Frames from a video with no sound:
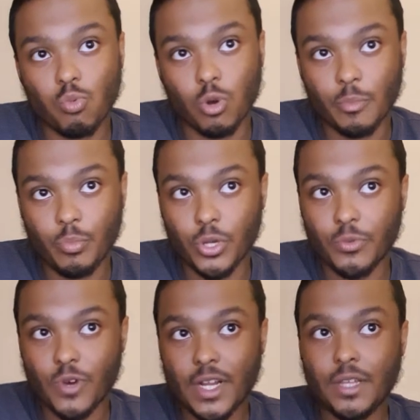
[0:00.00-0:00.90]
one
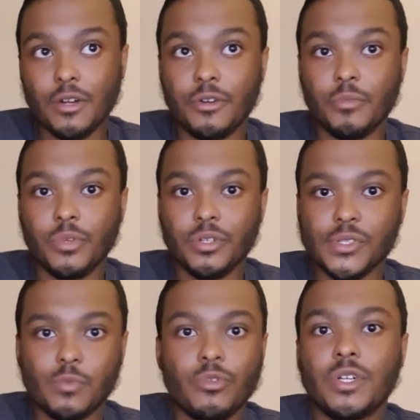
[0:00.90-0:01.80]
point right here in the middle,
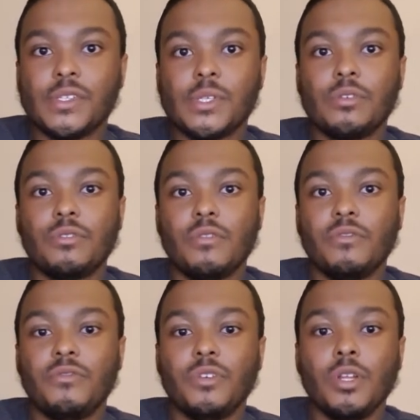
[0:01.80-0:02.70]
somewhere in the center
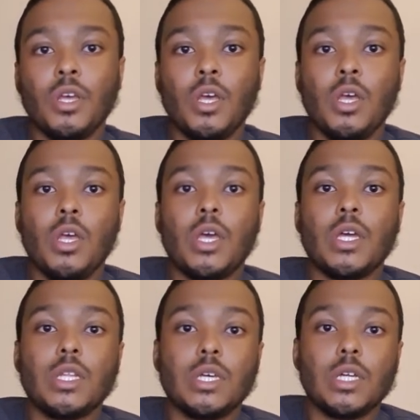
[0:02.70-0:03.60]
of it,
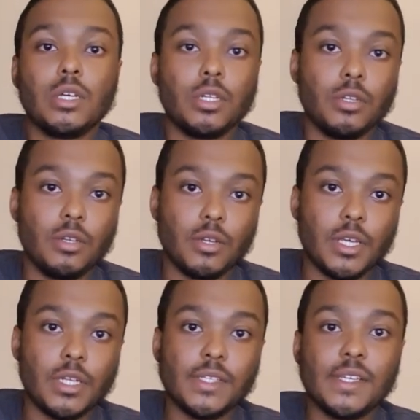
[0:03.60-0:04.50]
and then
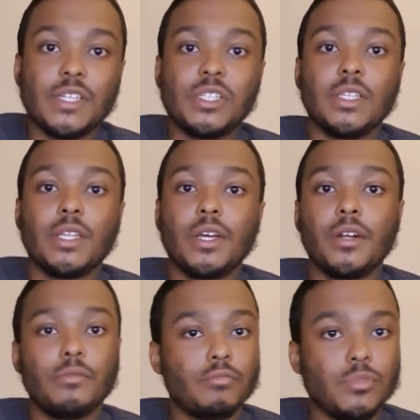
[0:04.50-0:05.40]
again attach it there.